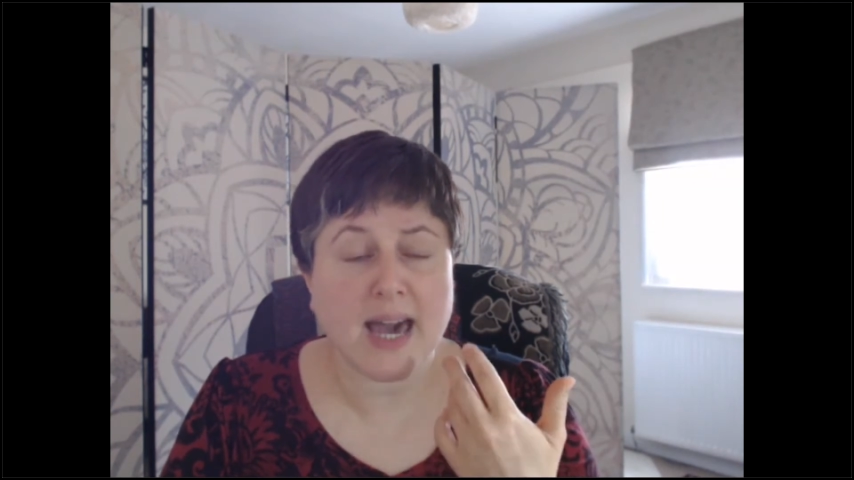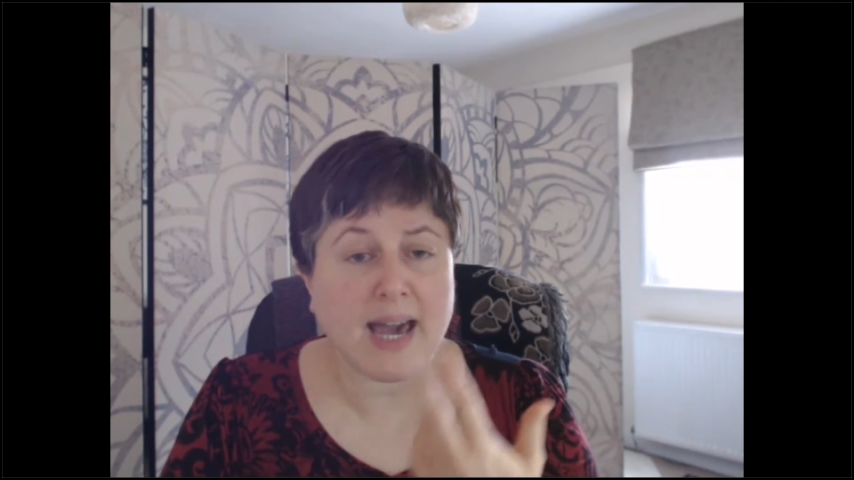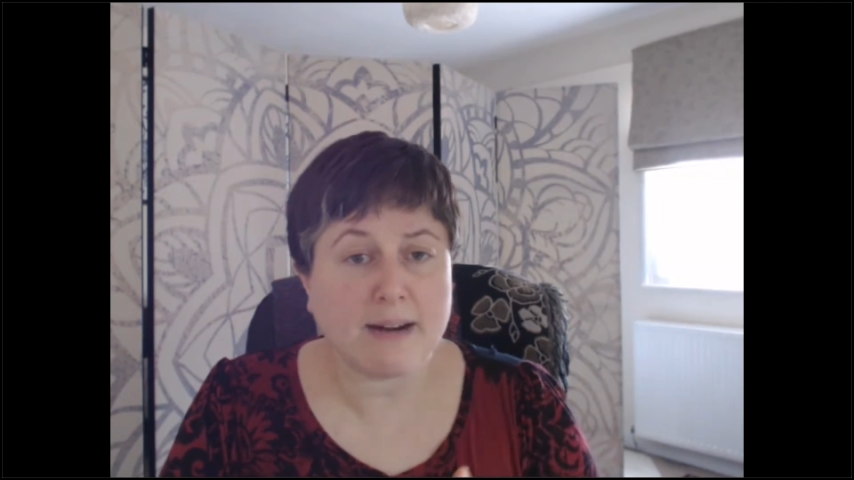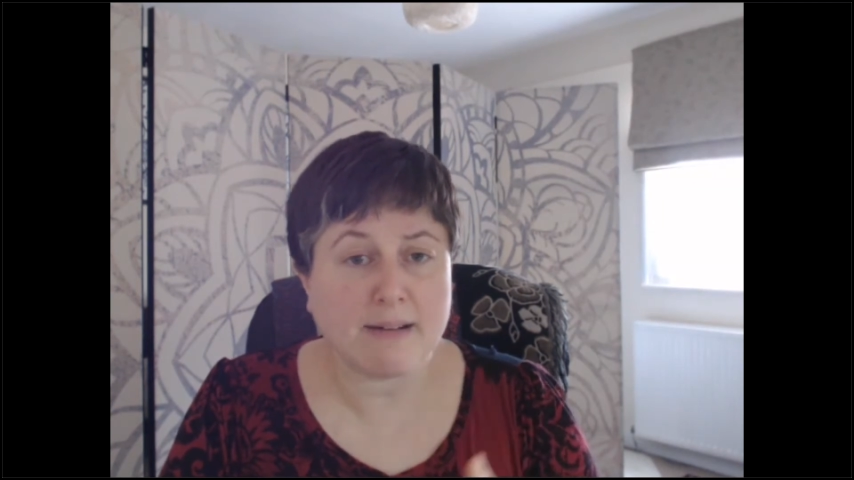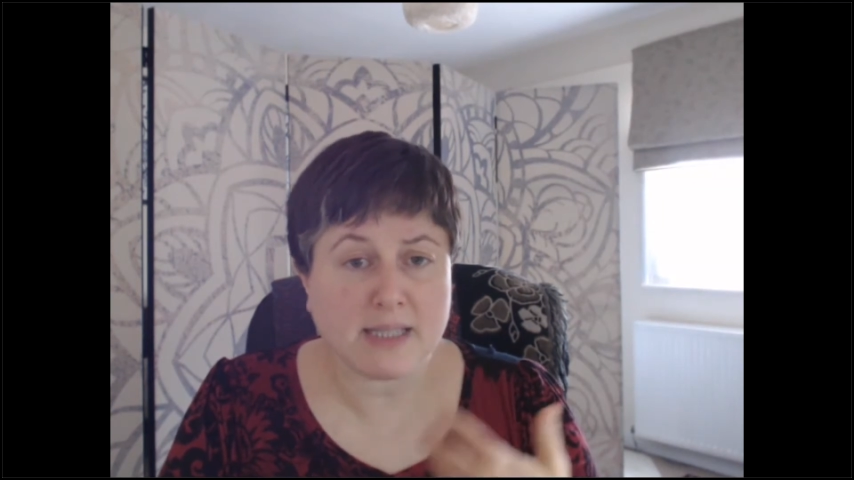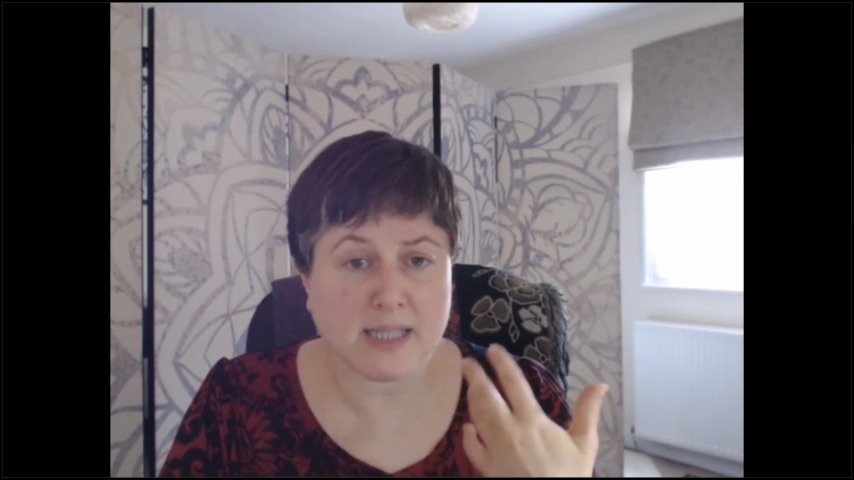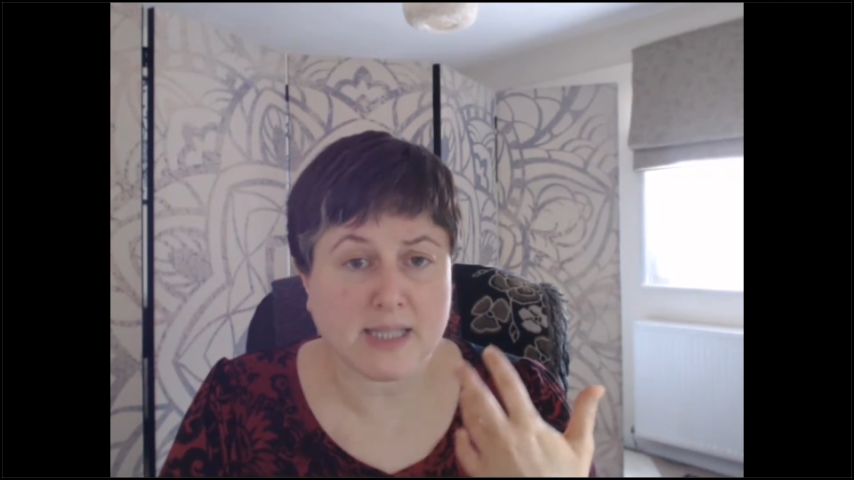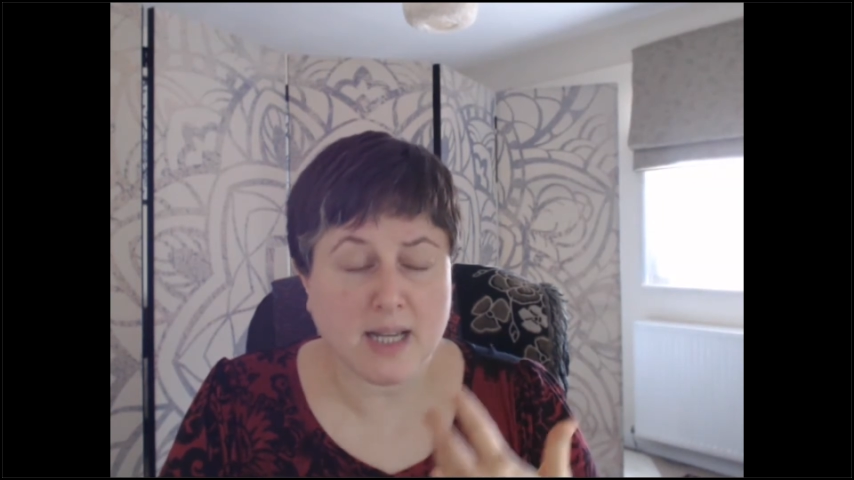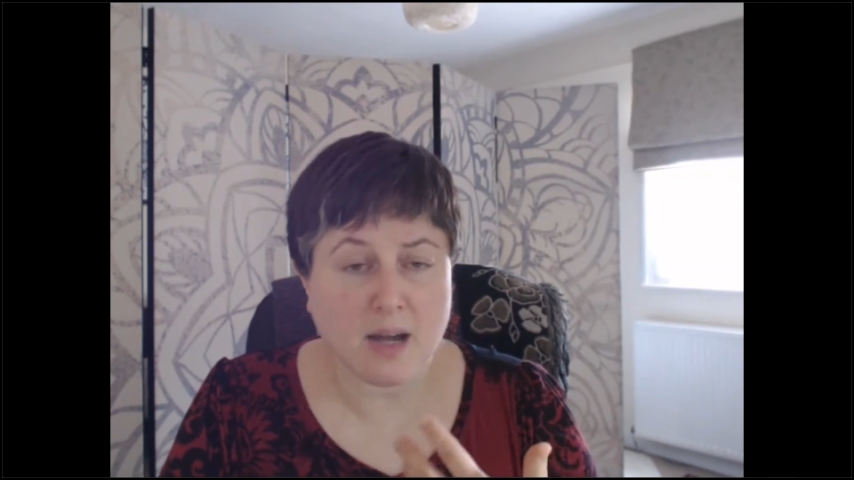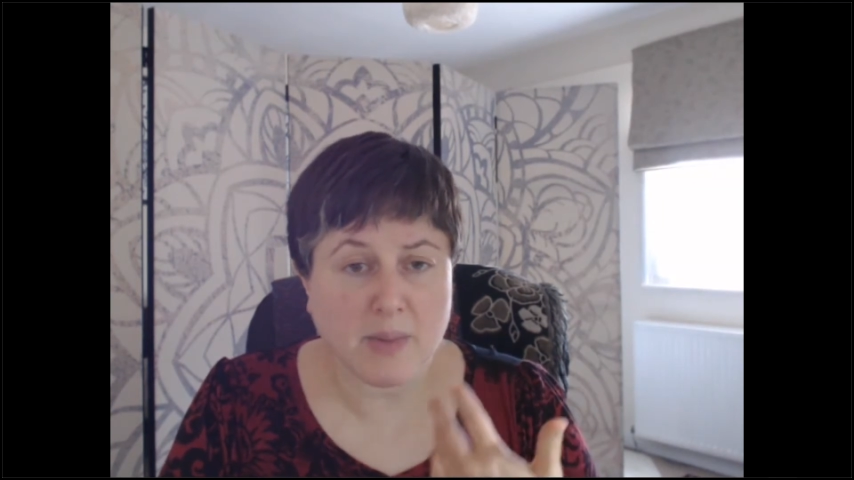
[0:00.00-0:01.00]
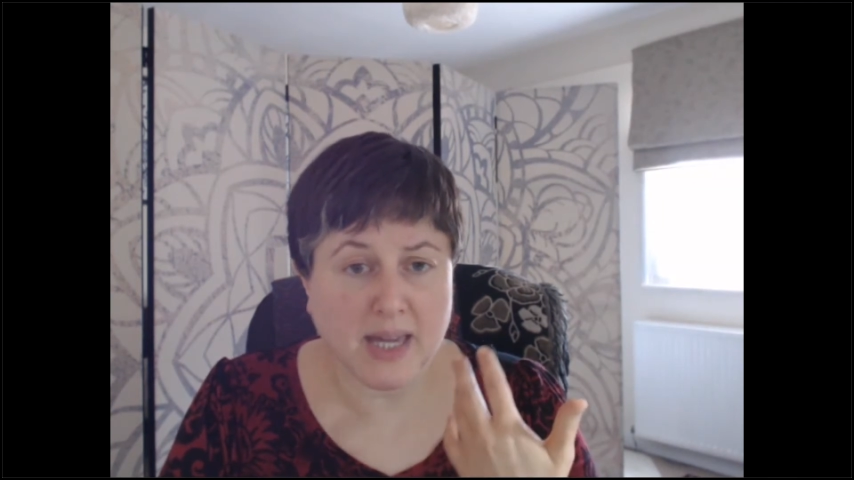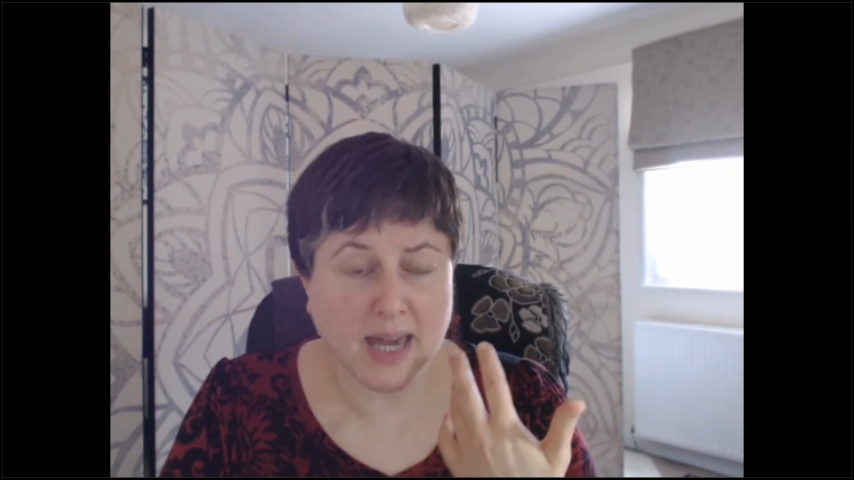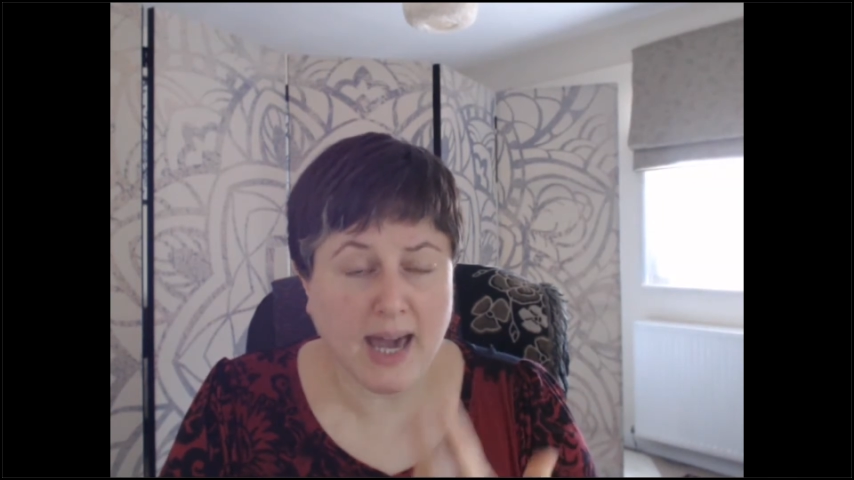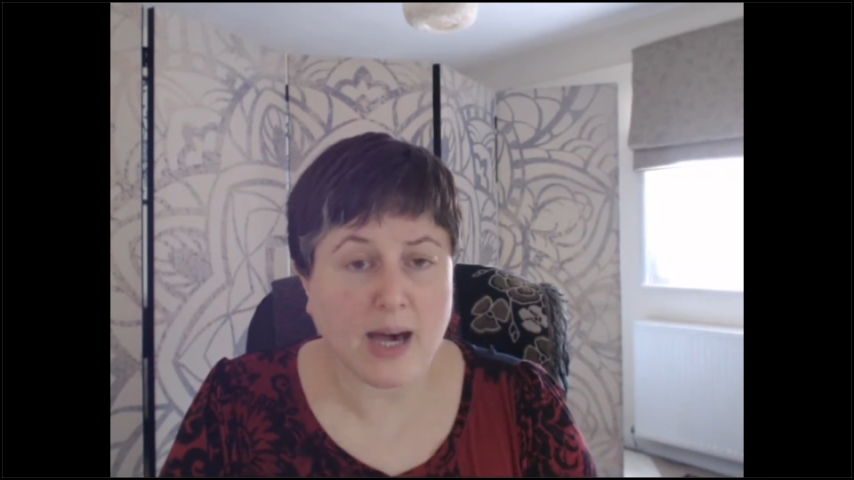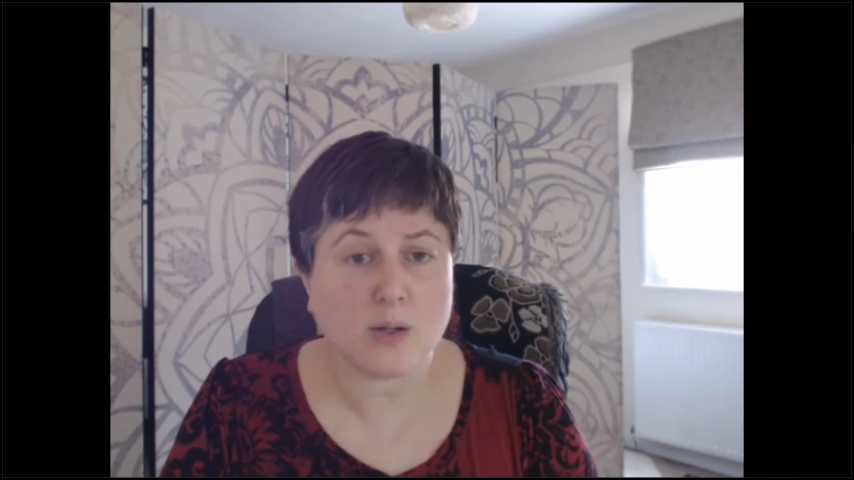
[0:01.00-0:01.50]
air as it's coming
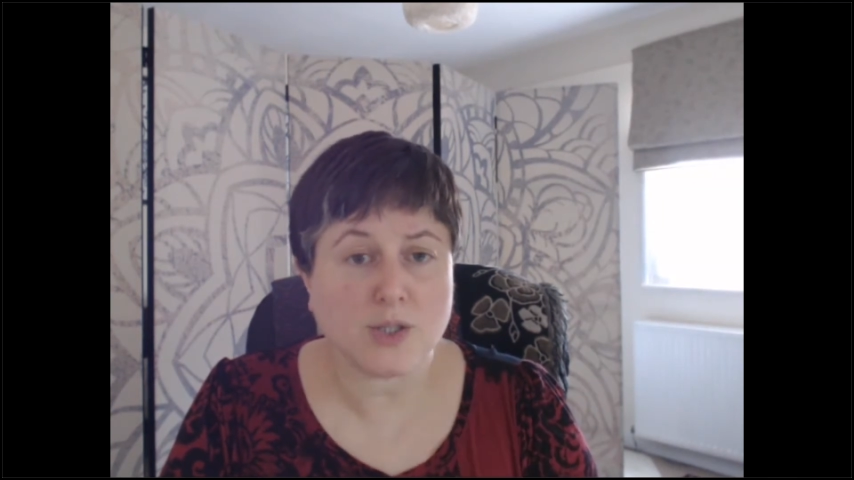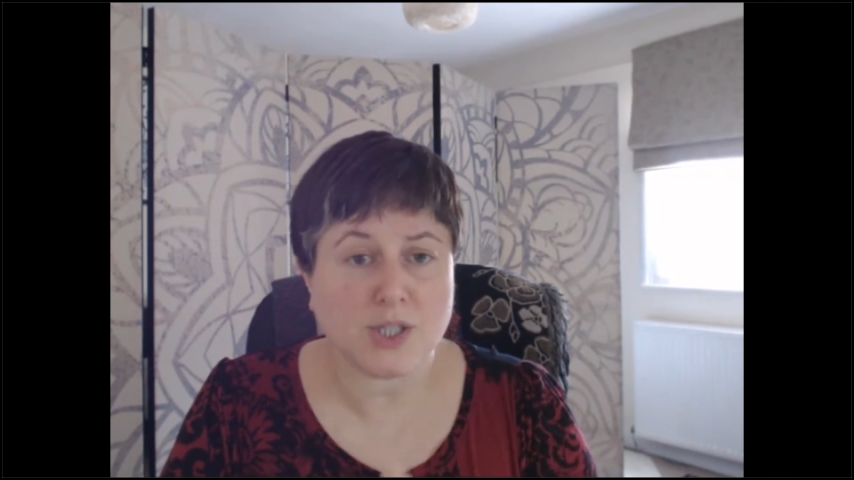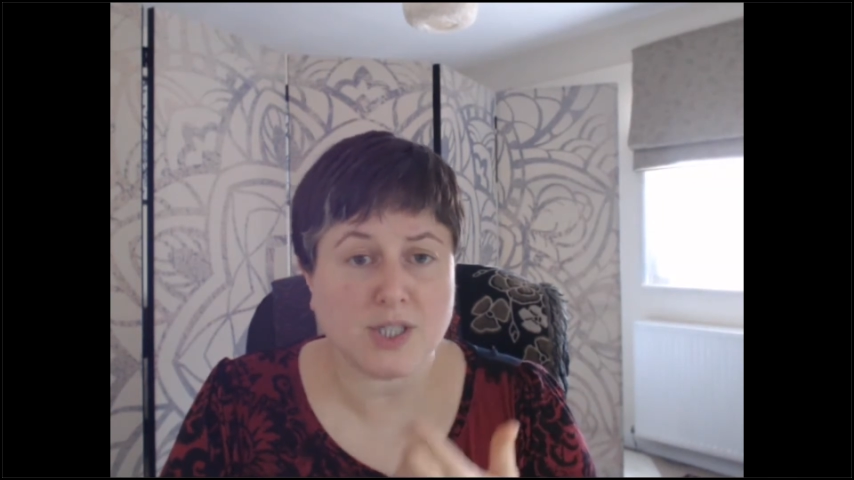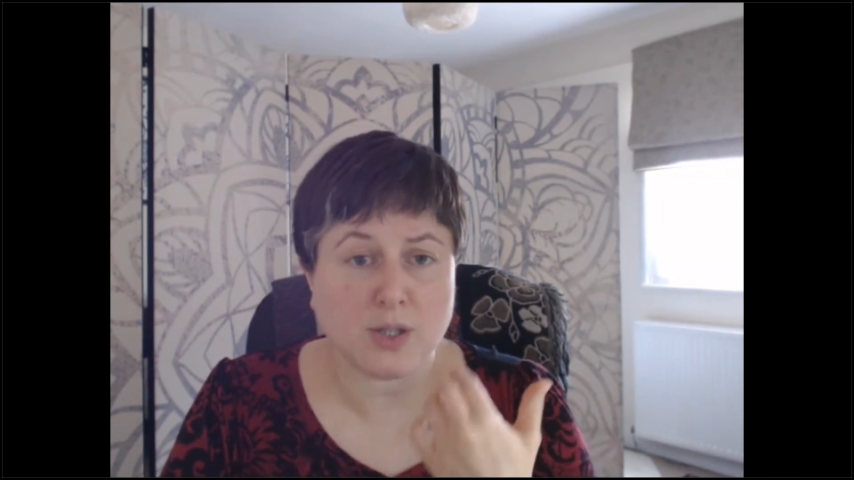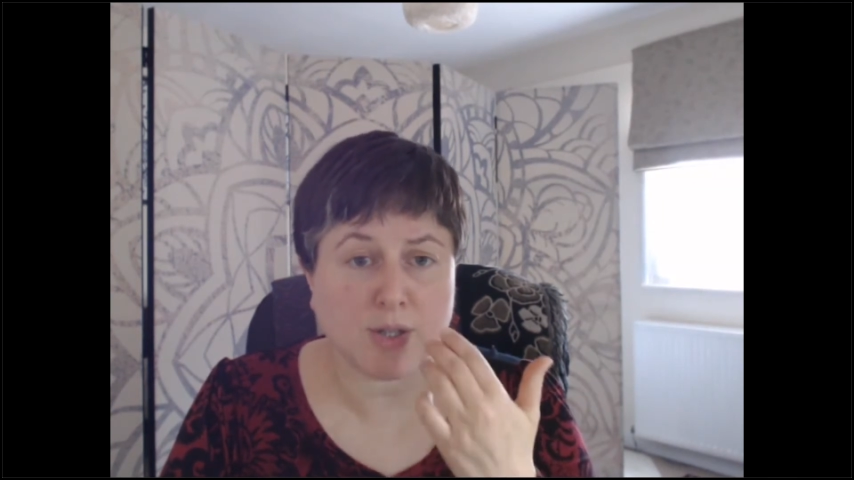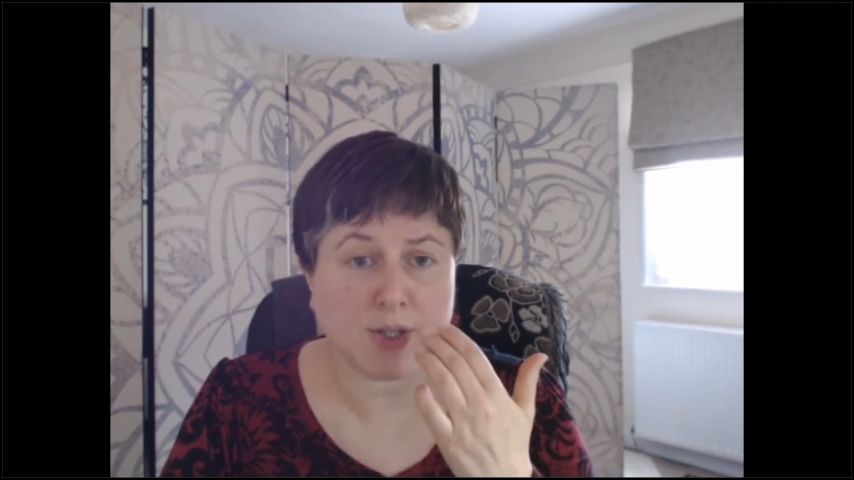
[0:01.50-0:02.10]
out just